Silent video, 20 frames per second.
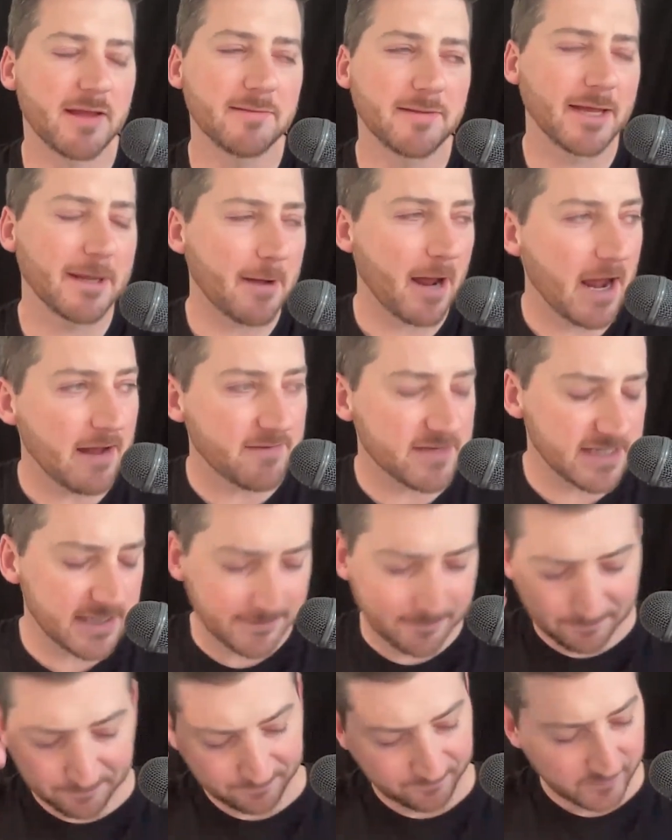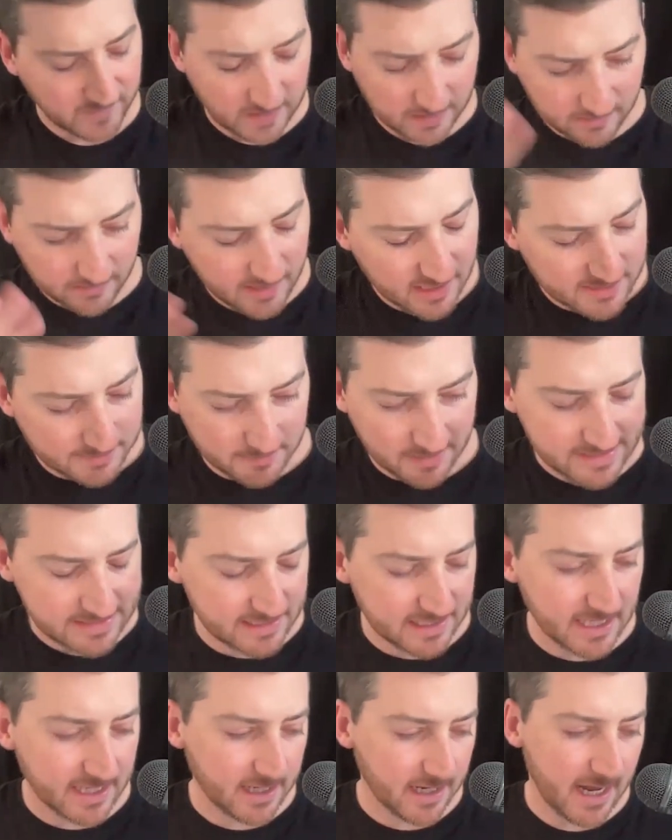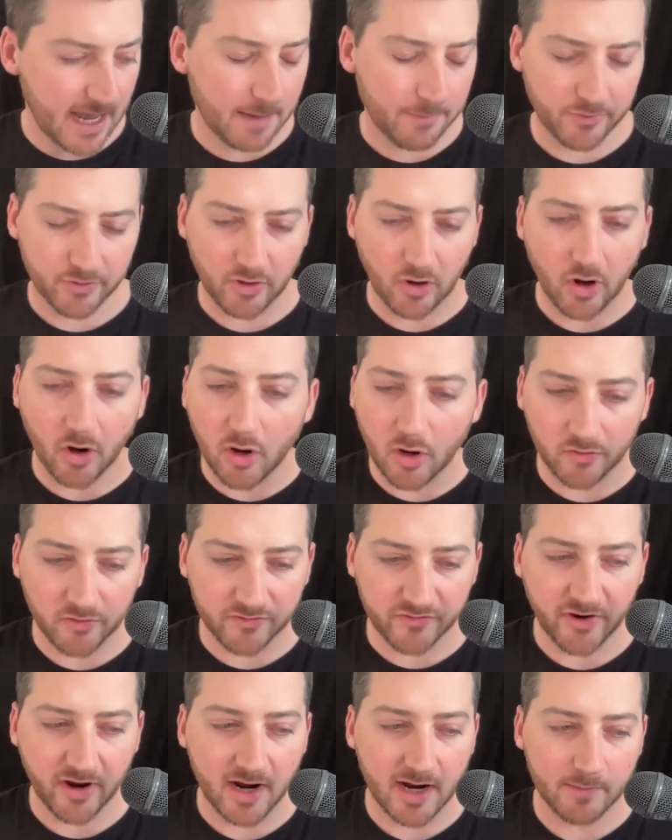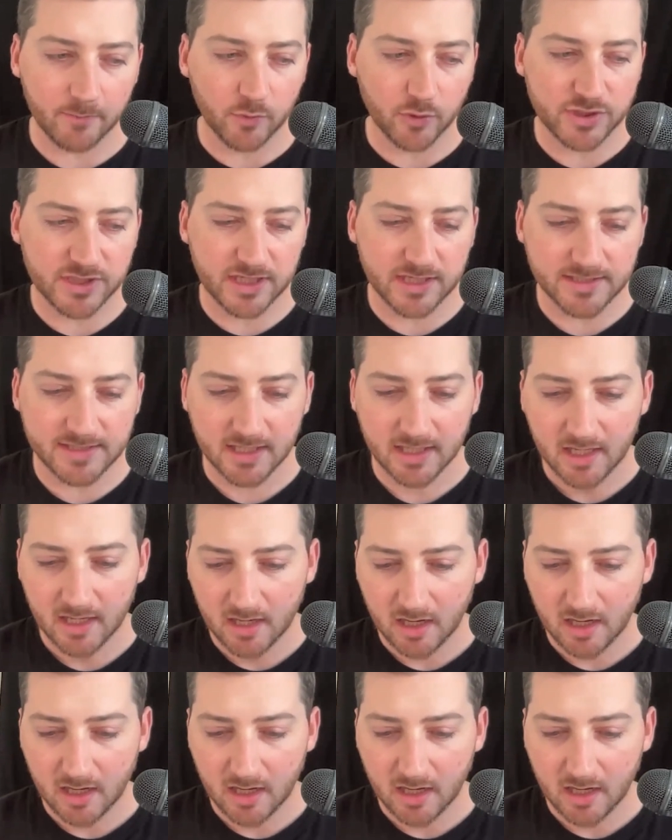And like, I see this mistake happen all the time, which is